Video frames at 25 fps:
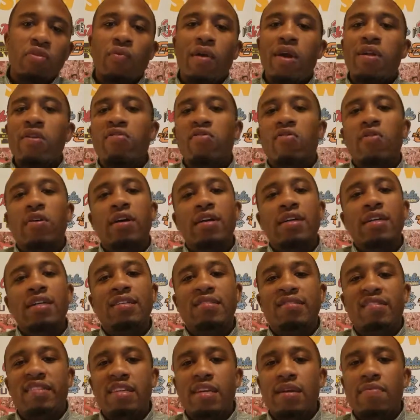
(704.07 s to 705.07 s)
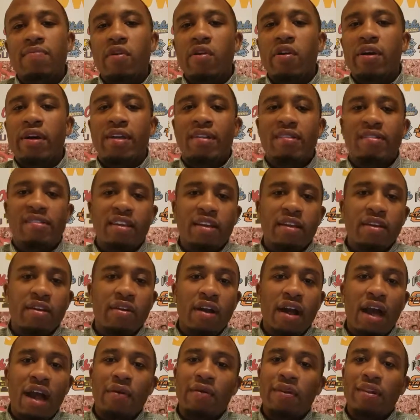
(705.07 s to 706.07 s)
The Raiders are a good team. They're a
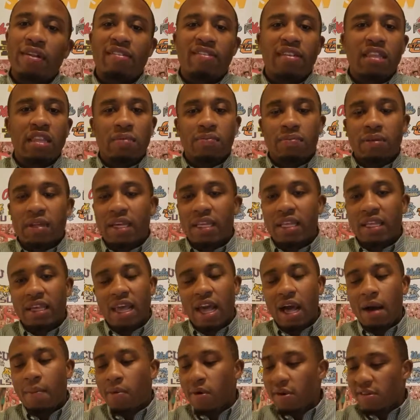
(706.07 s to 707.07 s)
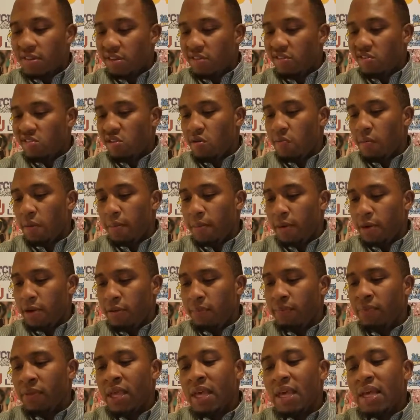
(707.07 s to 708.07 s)
contender. I really see them playing the Cowboys in the Super
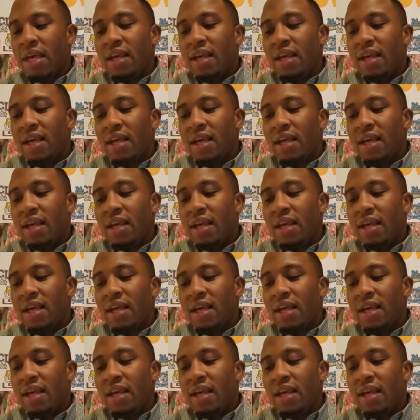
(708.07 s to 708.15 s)
Bowl.